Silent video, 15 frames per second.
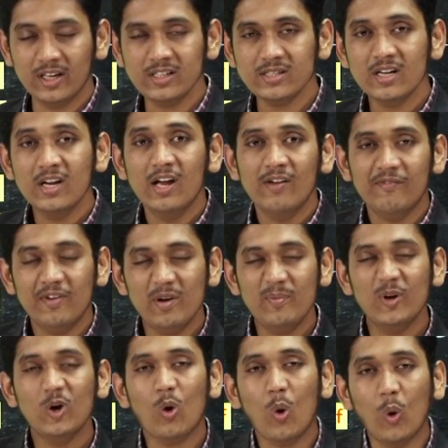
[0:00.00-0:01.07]
list will
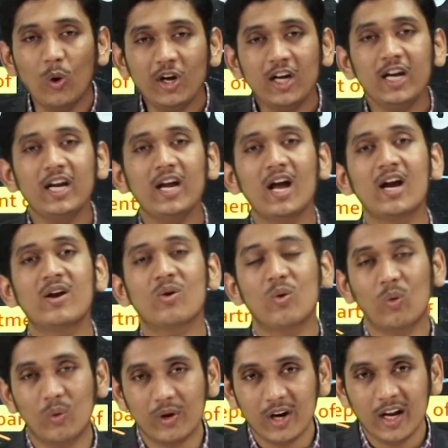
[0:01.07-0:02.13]
be only and
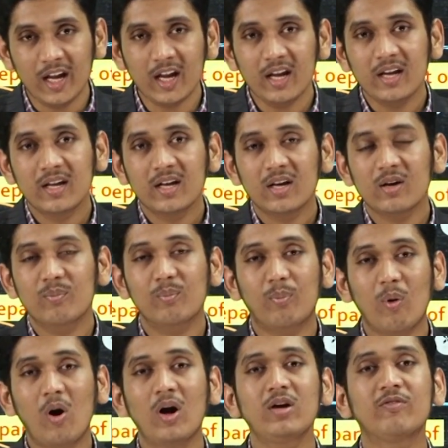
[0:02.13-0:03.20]
only
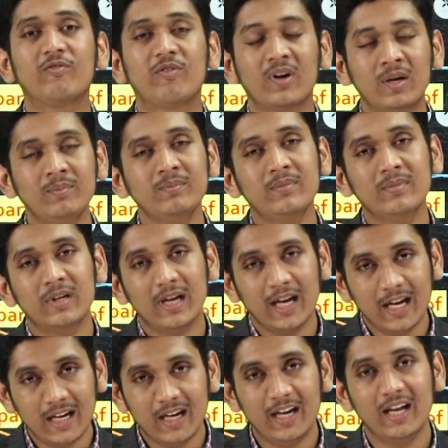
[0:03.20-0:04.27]
bought from
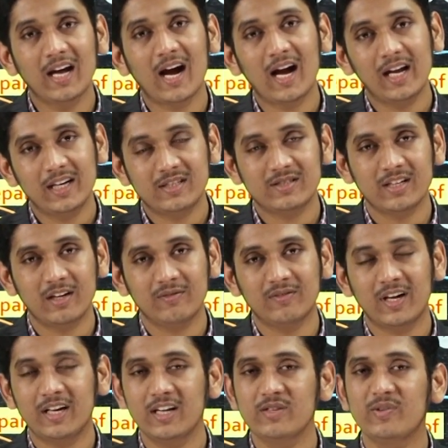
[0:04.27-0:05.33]
India itself.
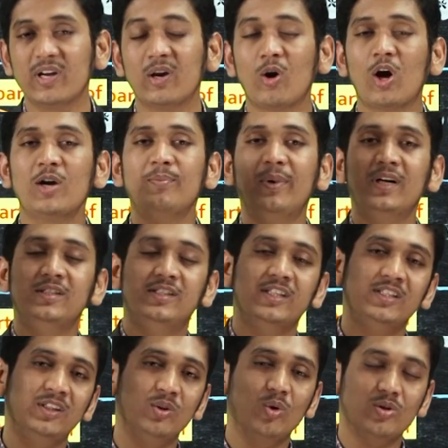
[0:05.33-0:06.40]
That is, we are not
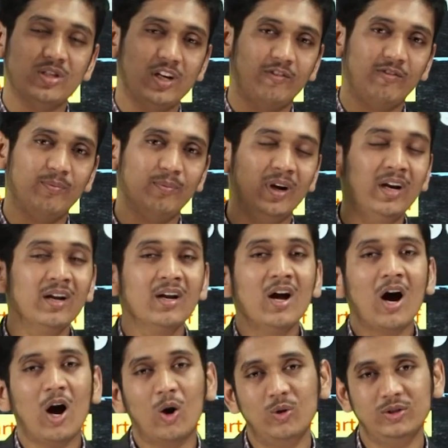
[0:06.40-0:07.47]
purchasing those equipment
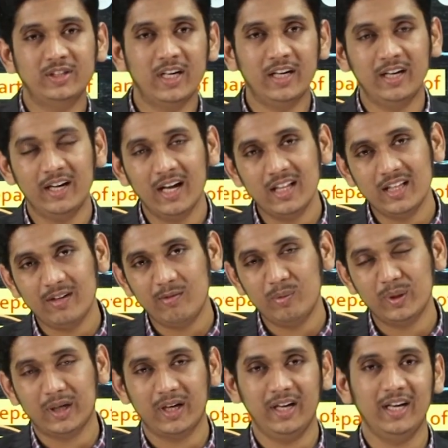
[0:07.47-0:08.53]
outside India. They
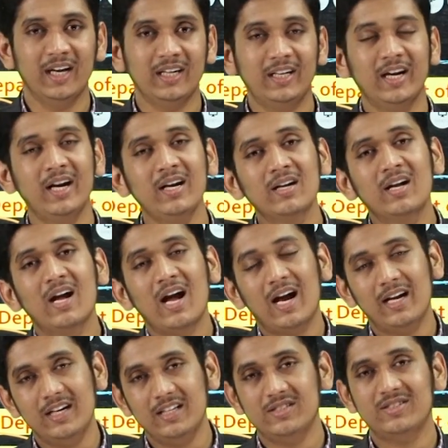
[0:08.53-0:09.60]
will be created
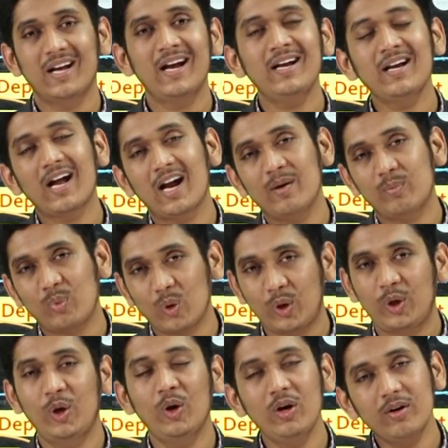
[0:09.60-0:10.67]
and designed and
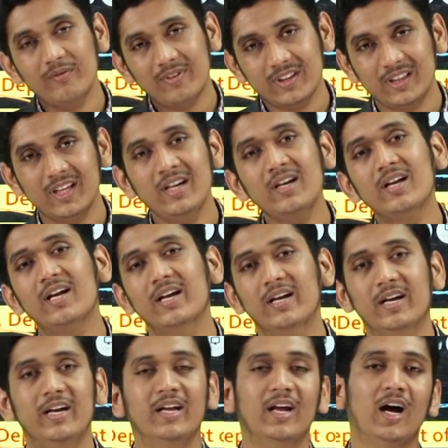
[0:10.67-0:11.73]
procured within
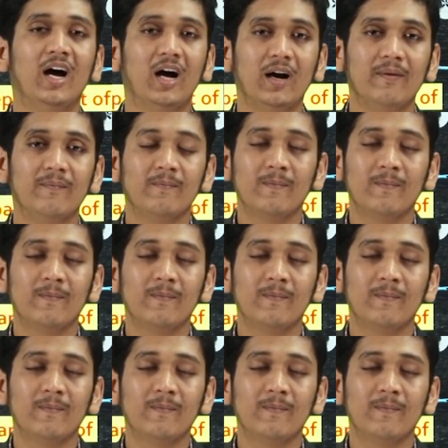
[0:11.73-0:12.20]
India.